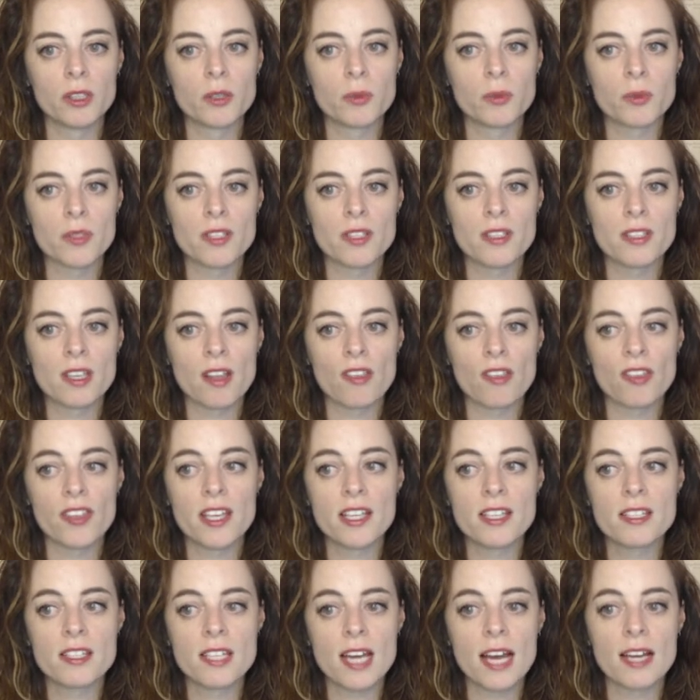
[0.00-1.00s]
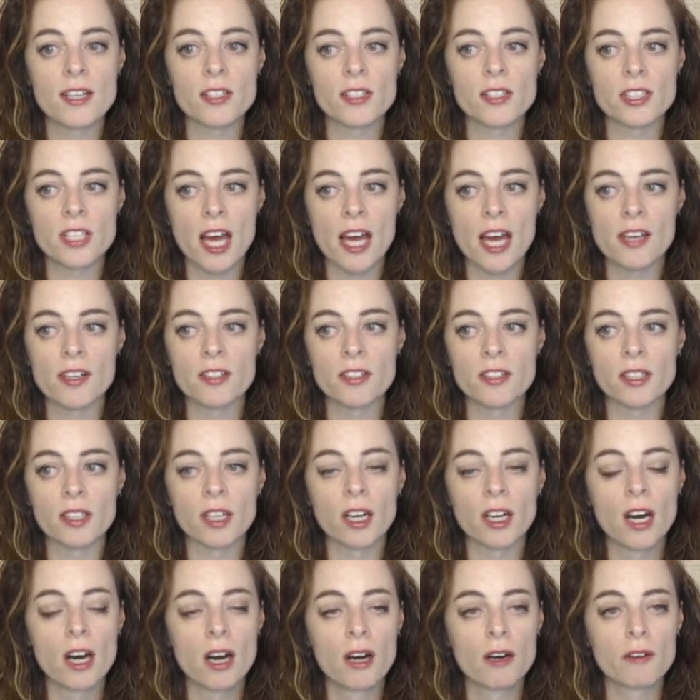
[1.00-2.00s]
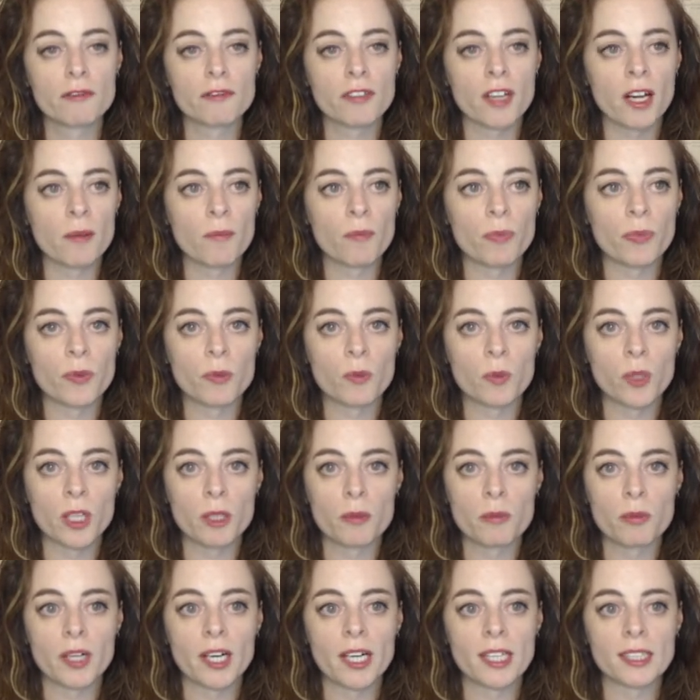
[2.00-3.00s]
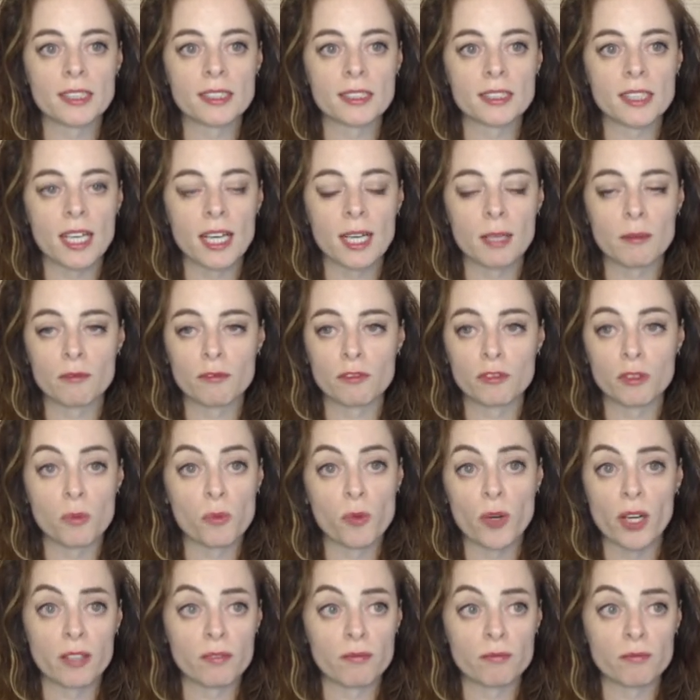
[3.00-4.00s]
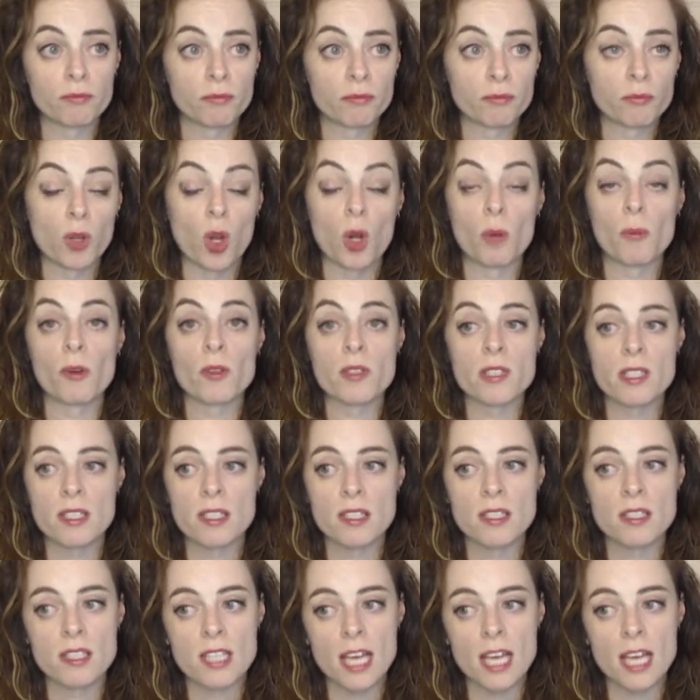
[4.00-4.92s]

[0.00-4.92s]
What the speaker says: which was the standard editor from WordPress from when almost its